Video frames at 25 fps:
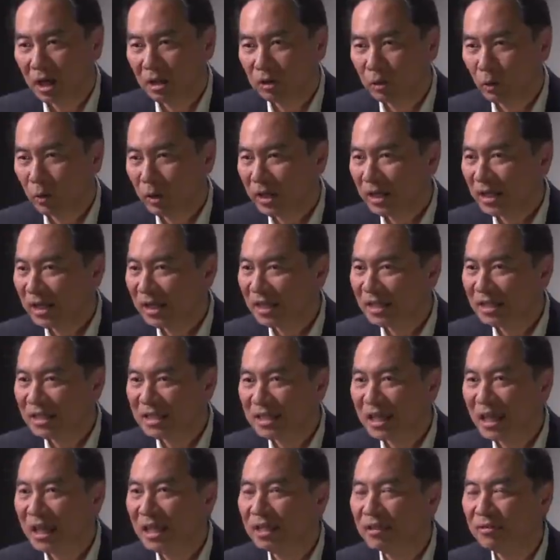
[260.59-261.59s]
So we can
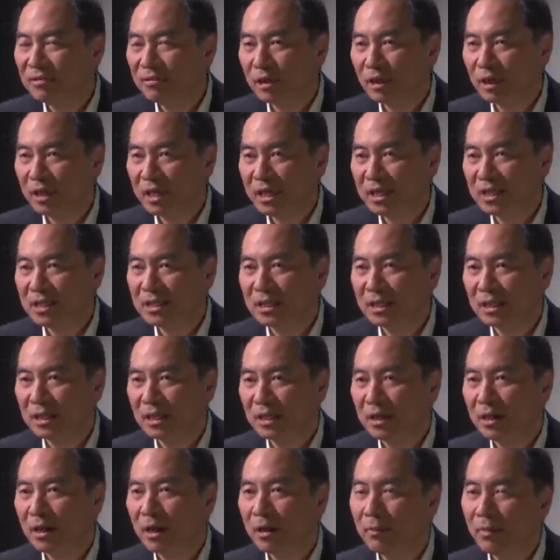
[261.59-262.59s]
contain it very
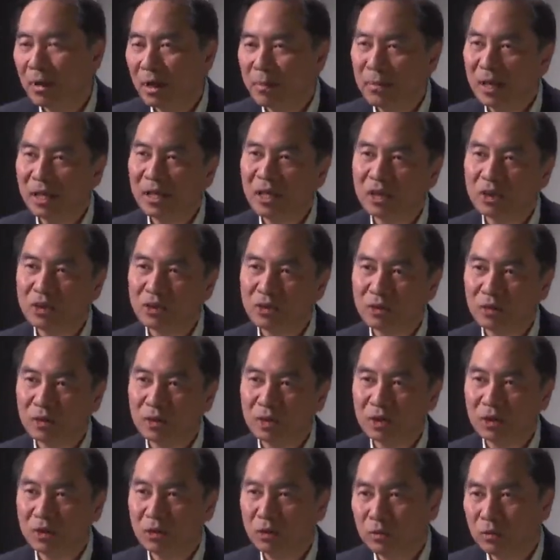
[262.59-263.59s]
easily by making sure
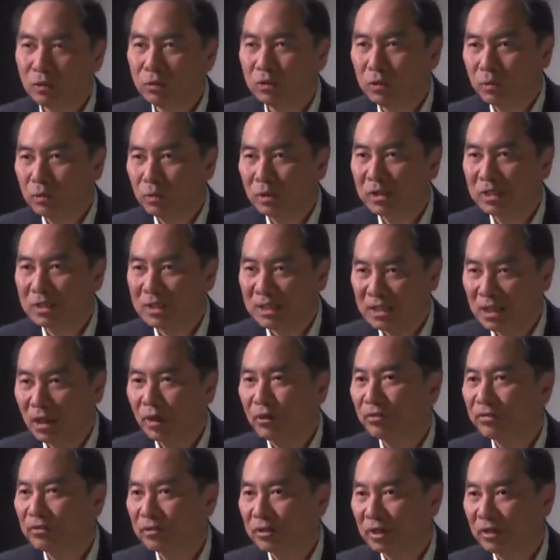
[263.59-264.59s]
that you do a
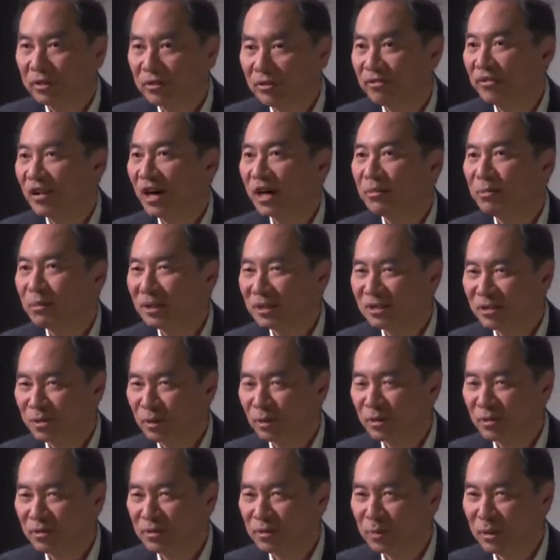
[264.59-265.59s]
self-confinement, so to